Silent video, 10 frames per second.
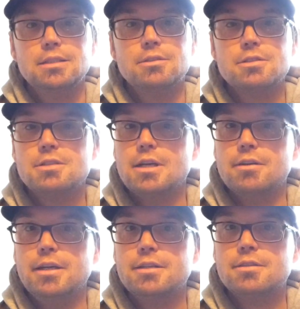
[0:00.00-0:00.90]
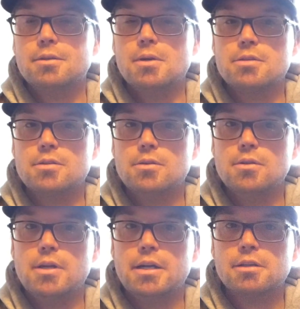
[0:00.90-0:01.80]
just not right. There wasn't a
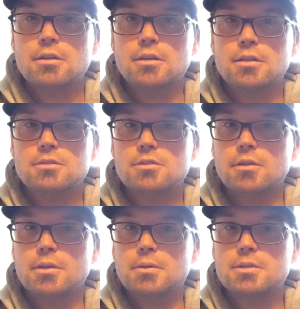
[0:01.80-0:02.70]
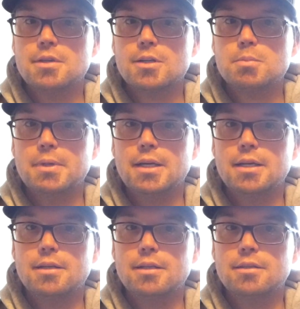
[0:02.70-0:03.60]
whole lot of current, so they weren't tucked
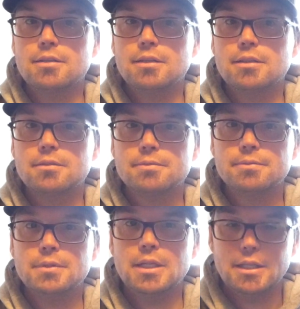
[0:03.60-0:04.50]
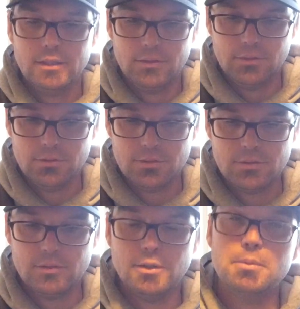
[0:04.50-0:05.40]
behind anything, and they're
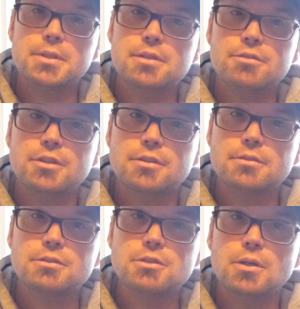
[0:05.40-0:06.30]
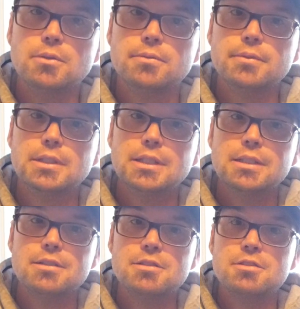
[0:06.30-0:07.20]
just a little bit different. So
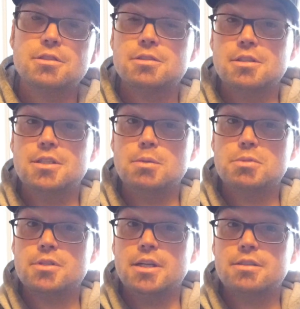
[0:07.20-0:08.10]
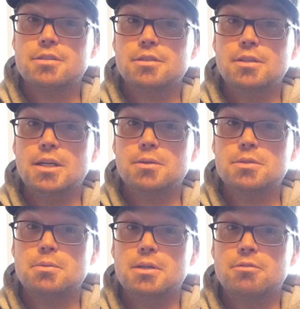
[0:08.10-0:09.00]
this is just a deep stretch. You
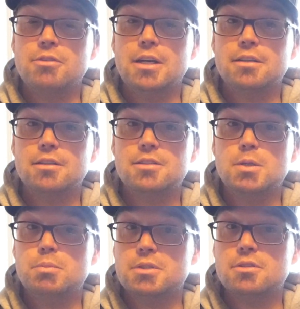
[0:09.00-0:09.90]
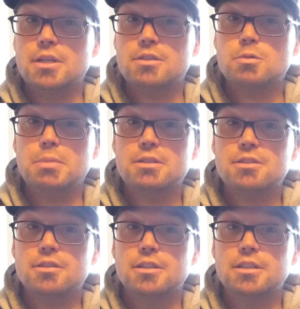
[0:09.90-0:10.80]
always want to find the deepest stretch,
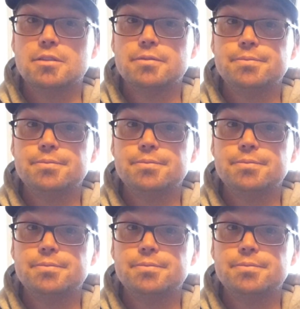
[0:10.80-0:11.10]
especially